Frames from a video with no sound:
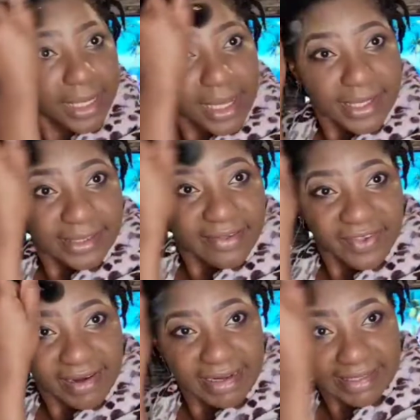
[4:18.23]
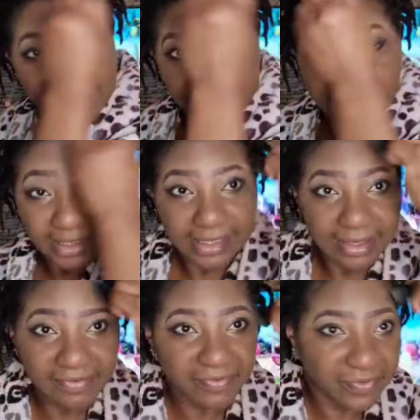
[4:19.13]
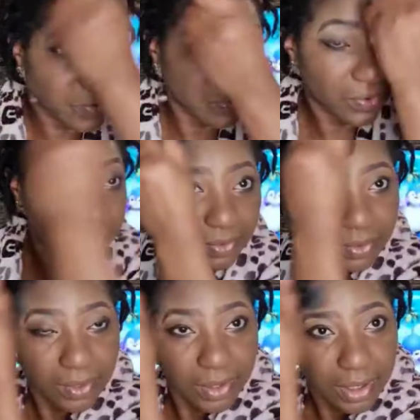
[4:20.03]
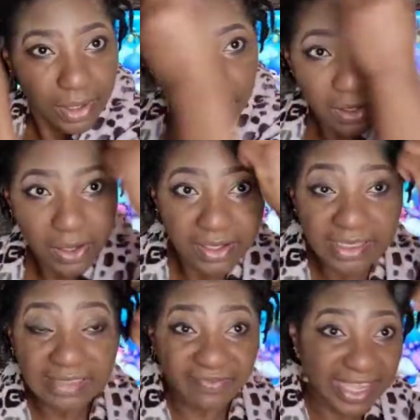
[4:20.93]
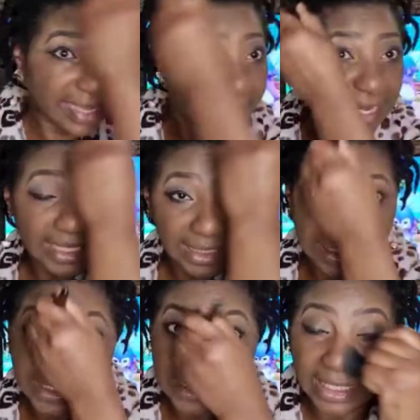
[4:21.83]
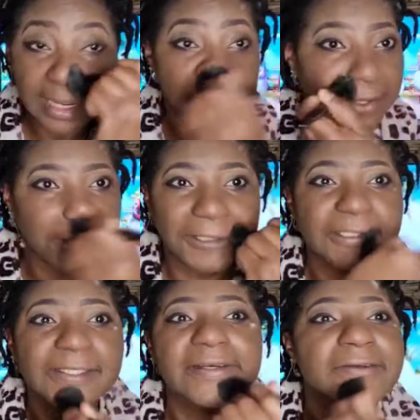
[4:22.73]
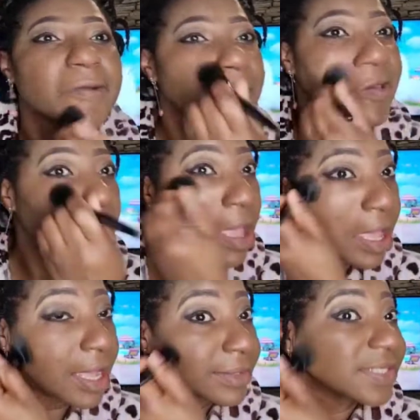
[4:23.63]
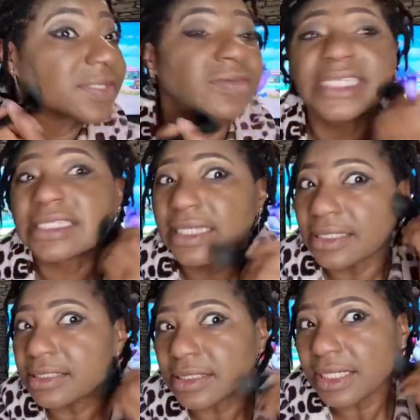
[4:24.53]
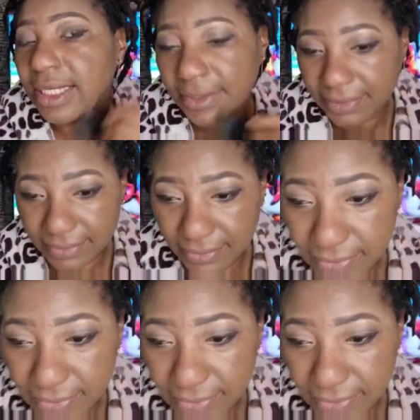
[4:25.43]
My eyes are very sensitive for all those fake lashes and everything, so I'm just risking today.